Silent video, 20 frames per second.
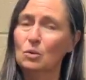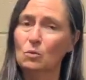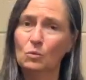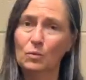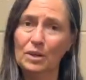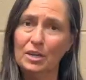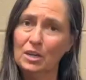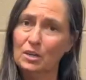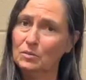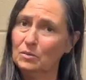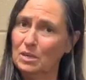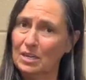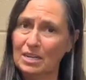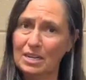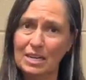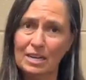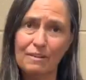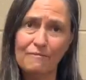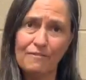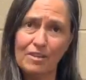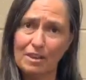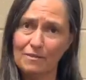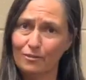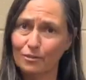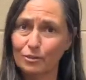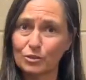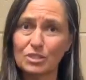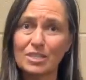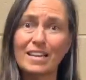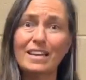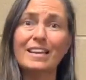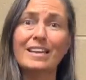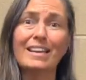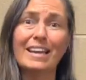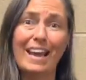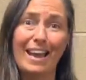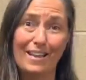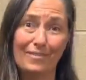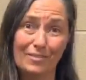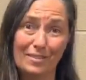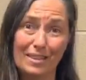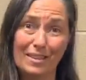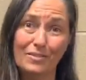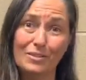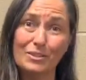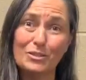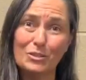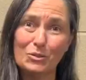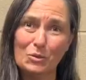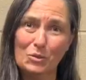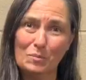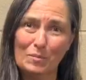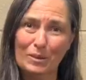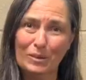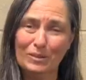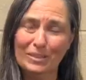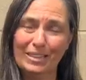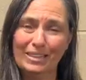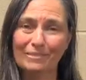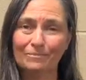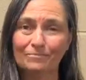We don't need any fevers in the school building.